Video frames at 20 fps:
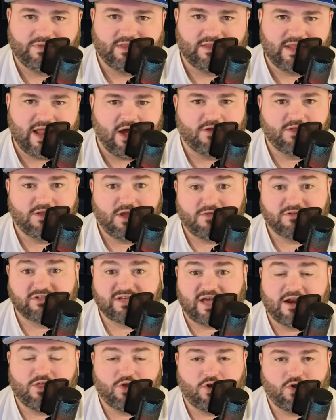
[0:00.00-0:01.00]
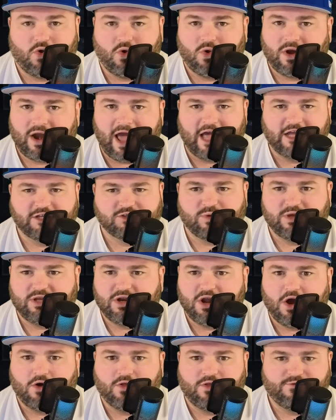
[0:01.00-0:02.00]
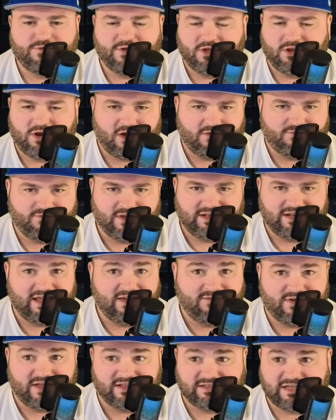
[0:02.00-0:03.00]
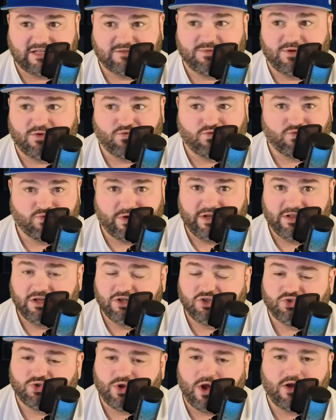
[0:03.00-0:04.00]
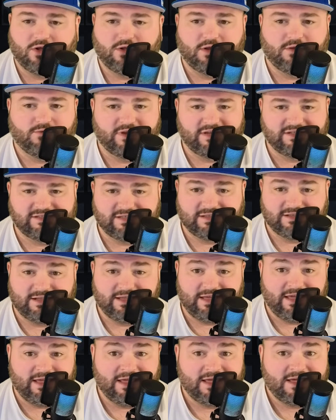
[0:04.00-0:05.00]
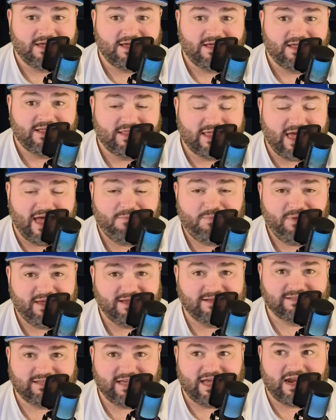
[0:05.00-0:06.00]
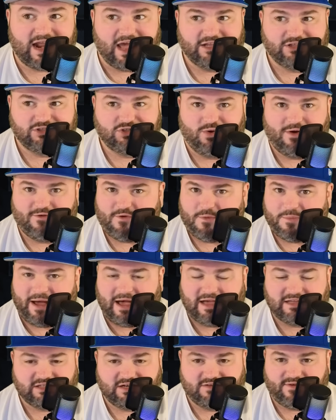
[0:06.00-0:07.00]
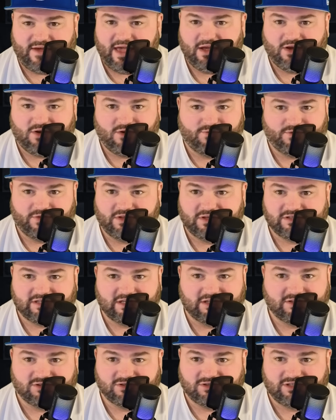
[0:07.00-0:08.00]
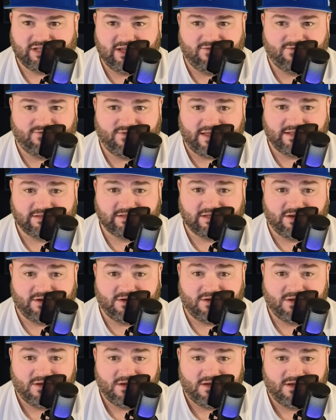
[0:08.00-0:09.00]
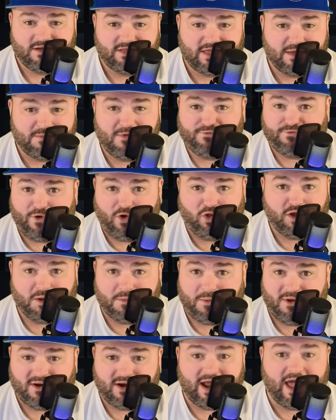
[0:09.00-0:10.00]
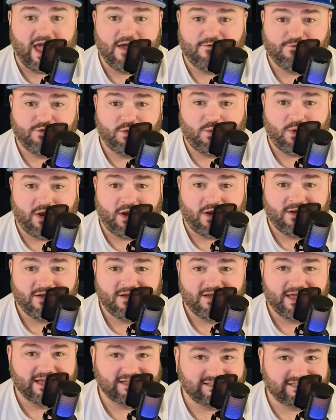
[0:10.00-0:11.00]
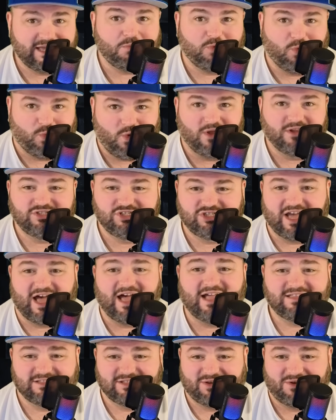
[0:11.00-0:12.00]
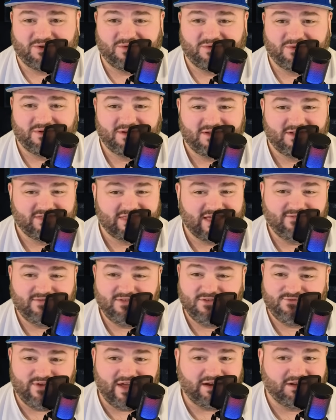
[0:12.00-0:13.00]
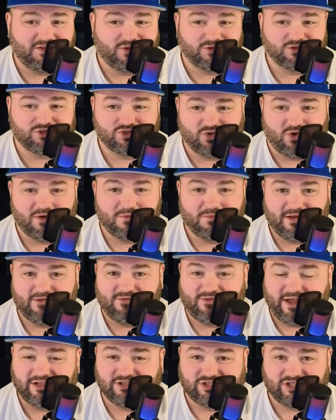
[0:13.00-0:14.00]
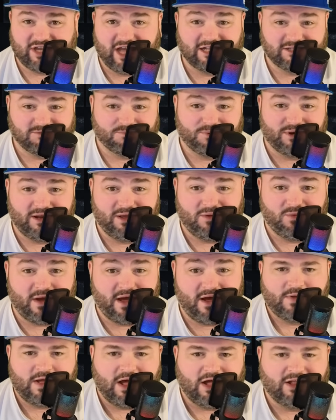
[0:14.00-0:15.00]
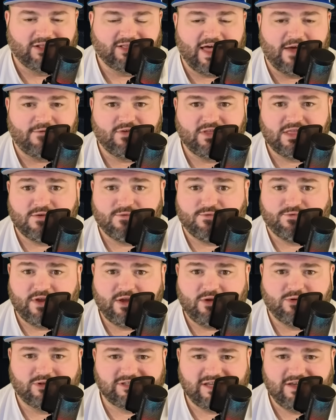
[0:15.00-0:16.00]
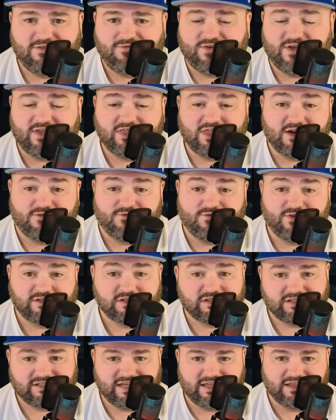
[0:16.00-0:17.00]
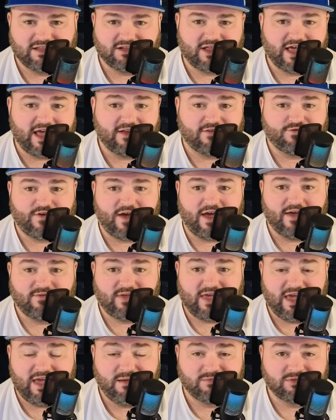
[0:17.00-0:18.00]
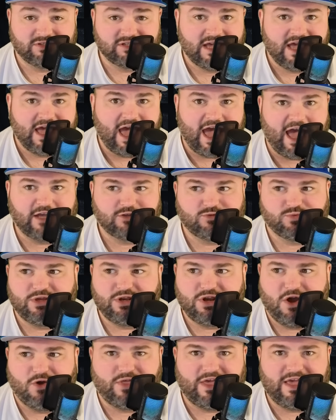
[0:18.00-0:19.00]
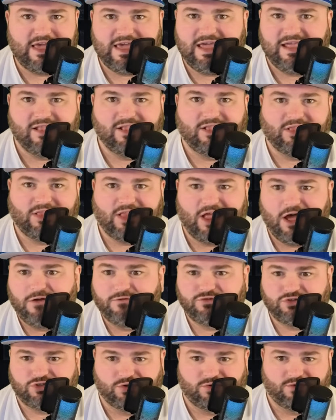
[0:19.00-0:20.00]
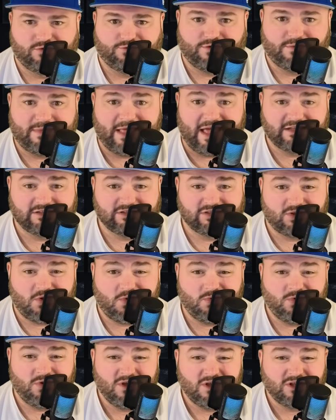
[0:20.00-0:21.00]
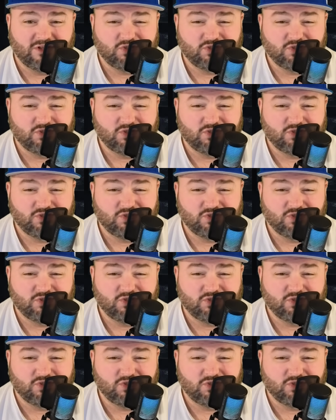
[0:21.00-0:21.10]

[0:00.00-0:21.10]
Now, on the other side of the court, as we know, the Philadelphia defense has been really struggling recently. That being said, I do have a positive angle for the Sixers defense here. They've been falling apart everywhere except one shot zone. They've defended those short mid-range shots pretty well. 11th in frequency, 5th in efficiency in the last 5 games. As we know, the Heat love shooting from that zone.